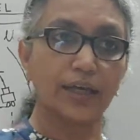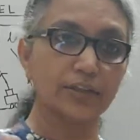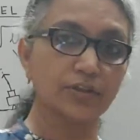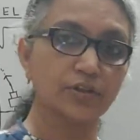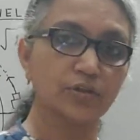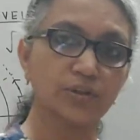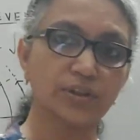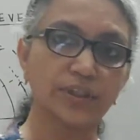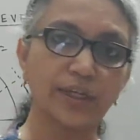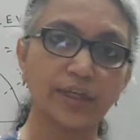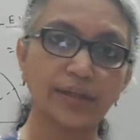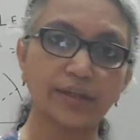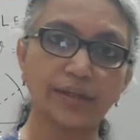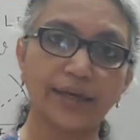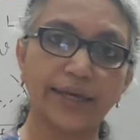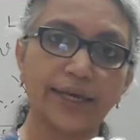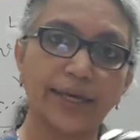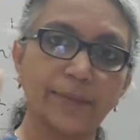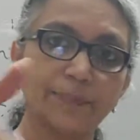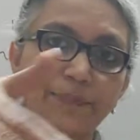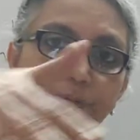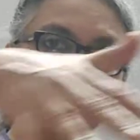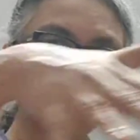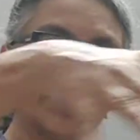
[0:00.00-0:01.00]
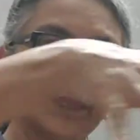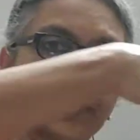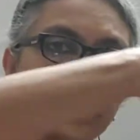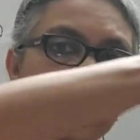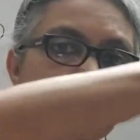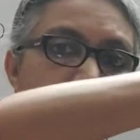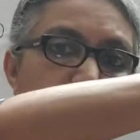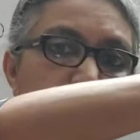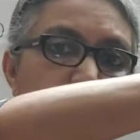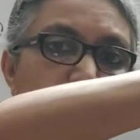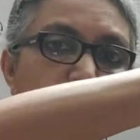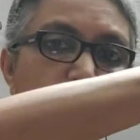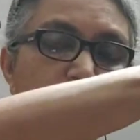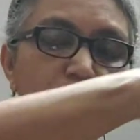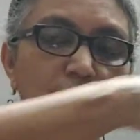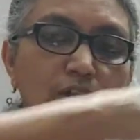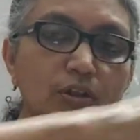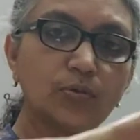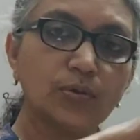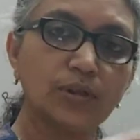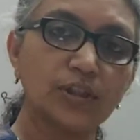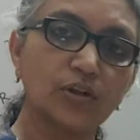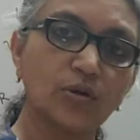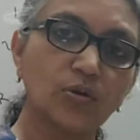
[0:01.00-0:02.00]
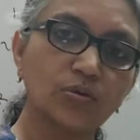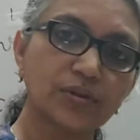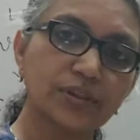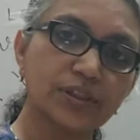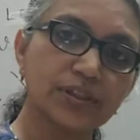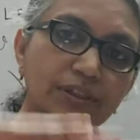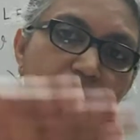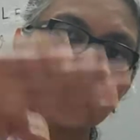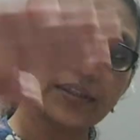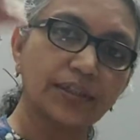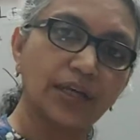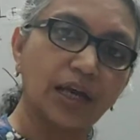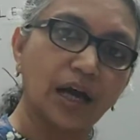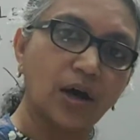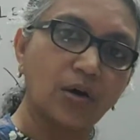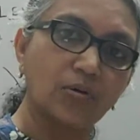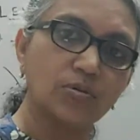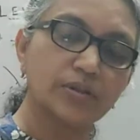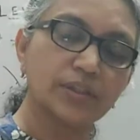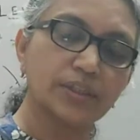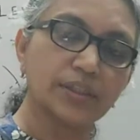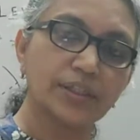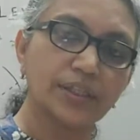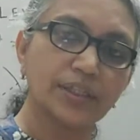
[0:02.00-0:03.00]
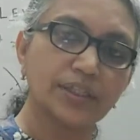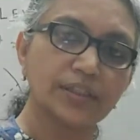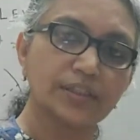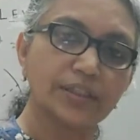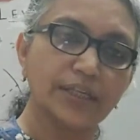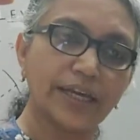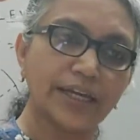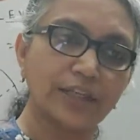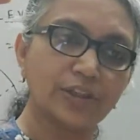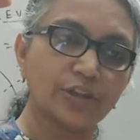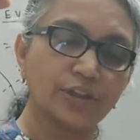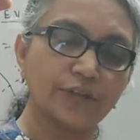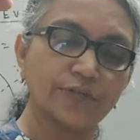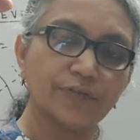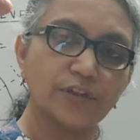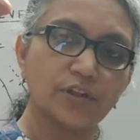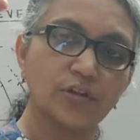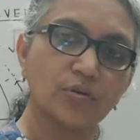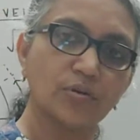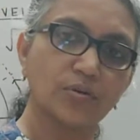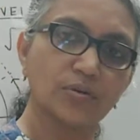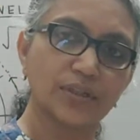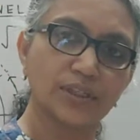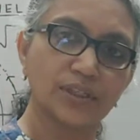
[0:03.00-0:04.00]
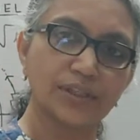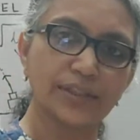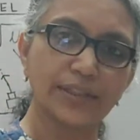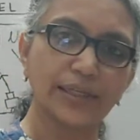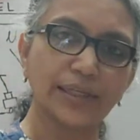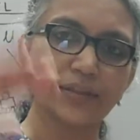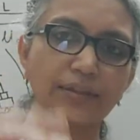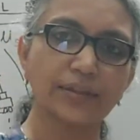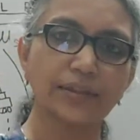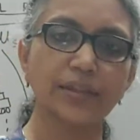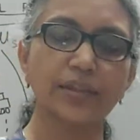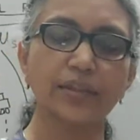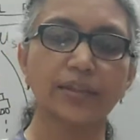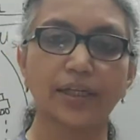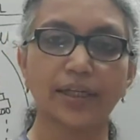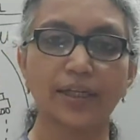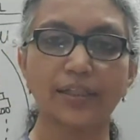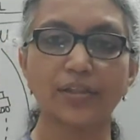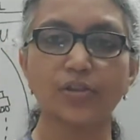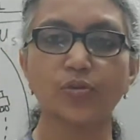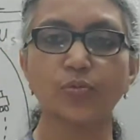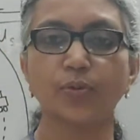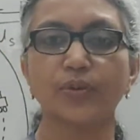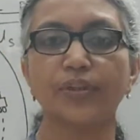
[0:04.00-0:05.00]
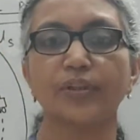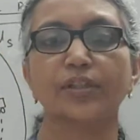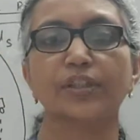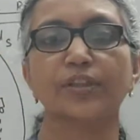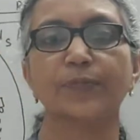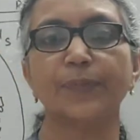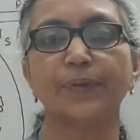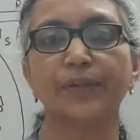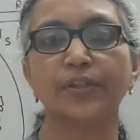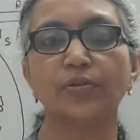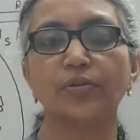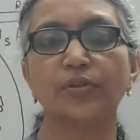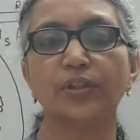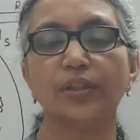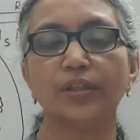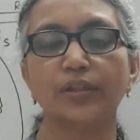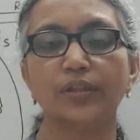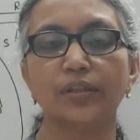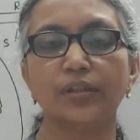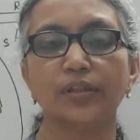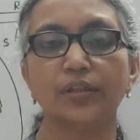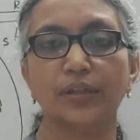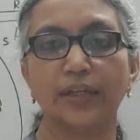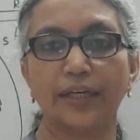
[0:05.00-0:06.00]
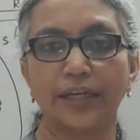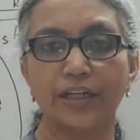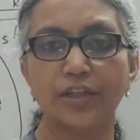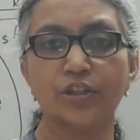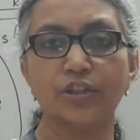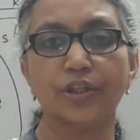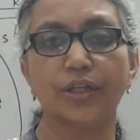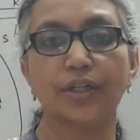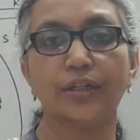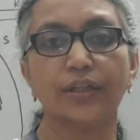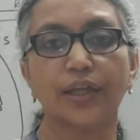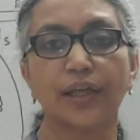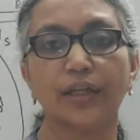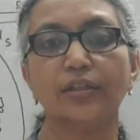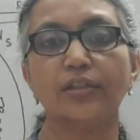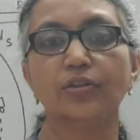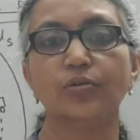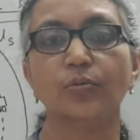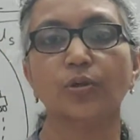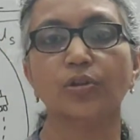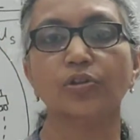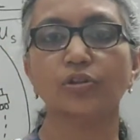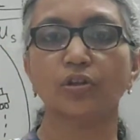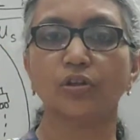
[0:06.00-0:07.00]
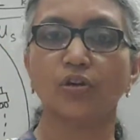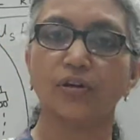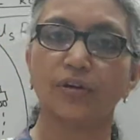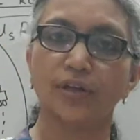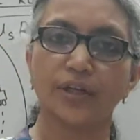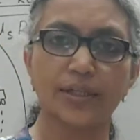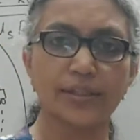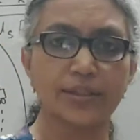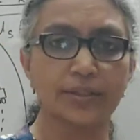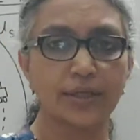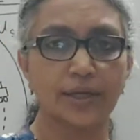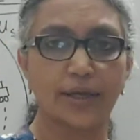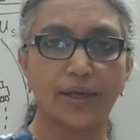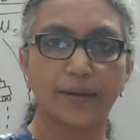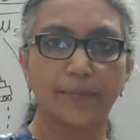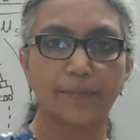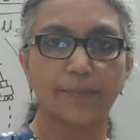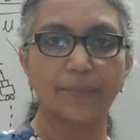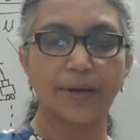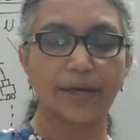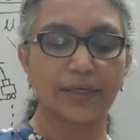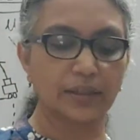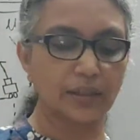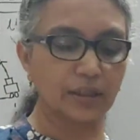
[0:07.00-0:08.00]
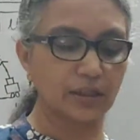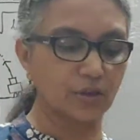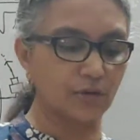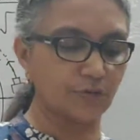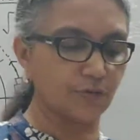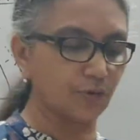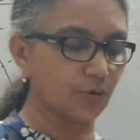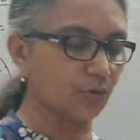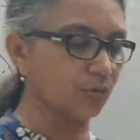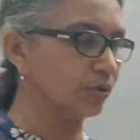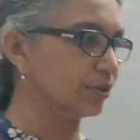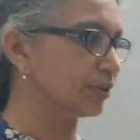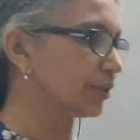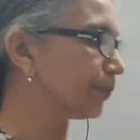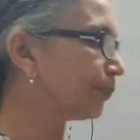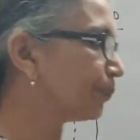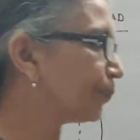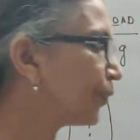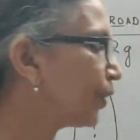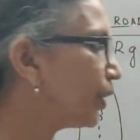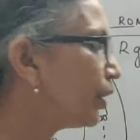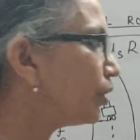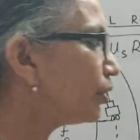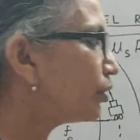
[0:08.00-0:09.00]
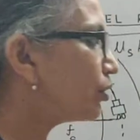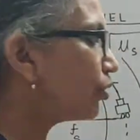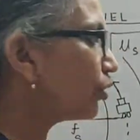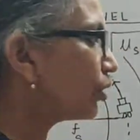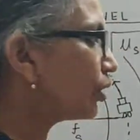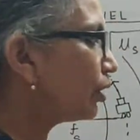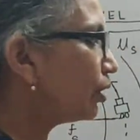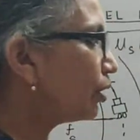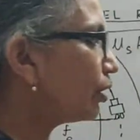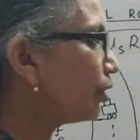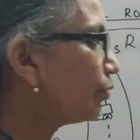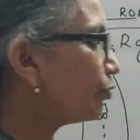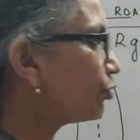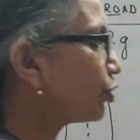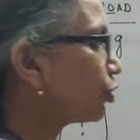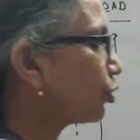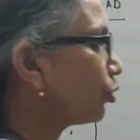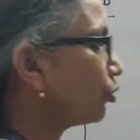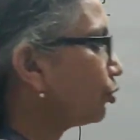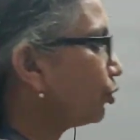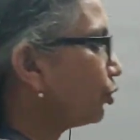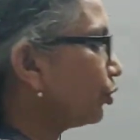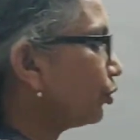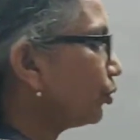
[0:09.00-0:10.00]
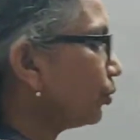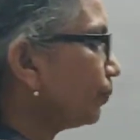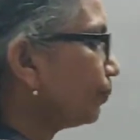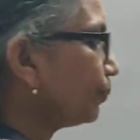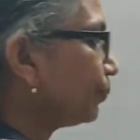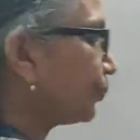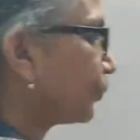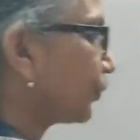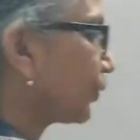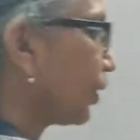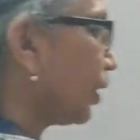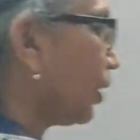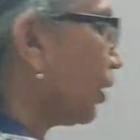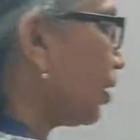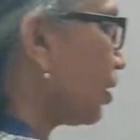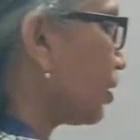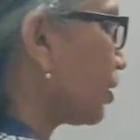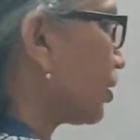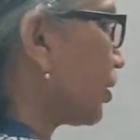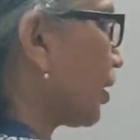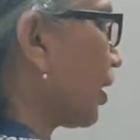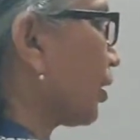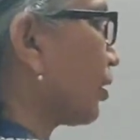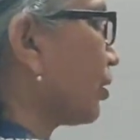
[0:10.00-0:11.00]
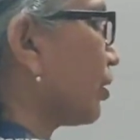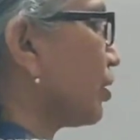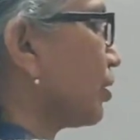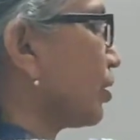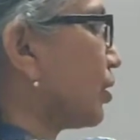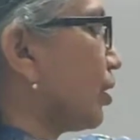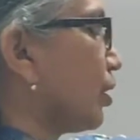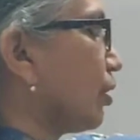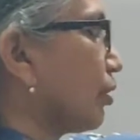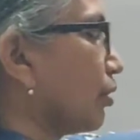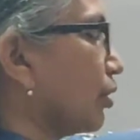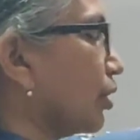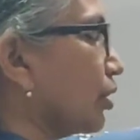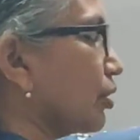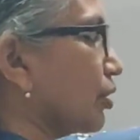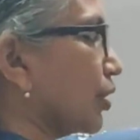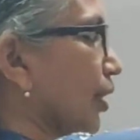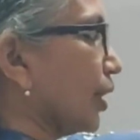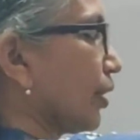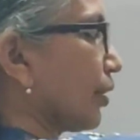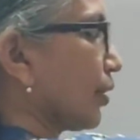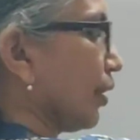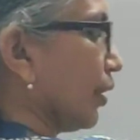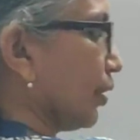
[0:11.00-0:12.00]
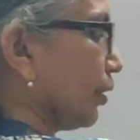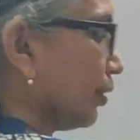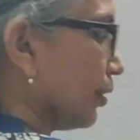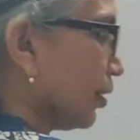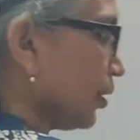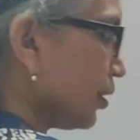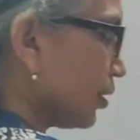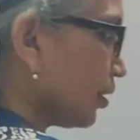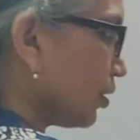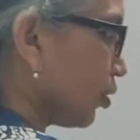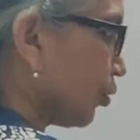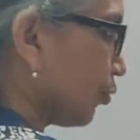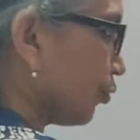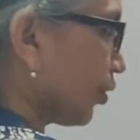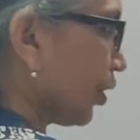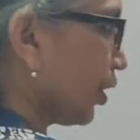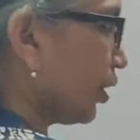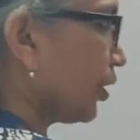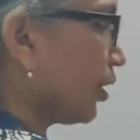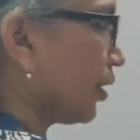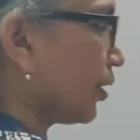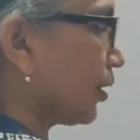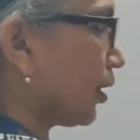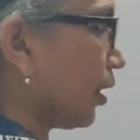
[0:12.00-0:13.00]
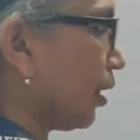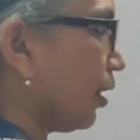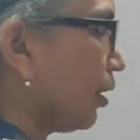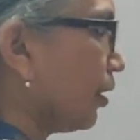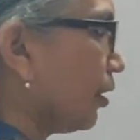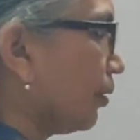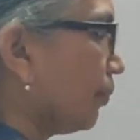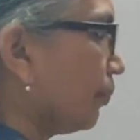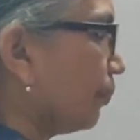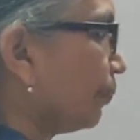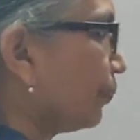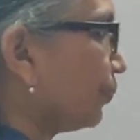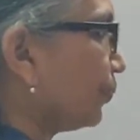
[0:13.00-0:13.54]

As you take the hairpin bend, you will notice that the outer edge of the road is slightly raised with respect to the inner edge, and that is what you call as banking of roads. So here I have shown you a circular track like this of radius r.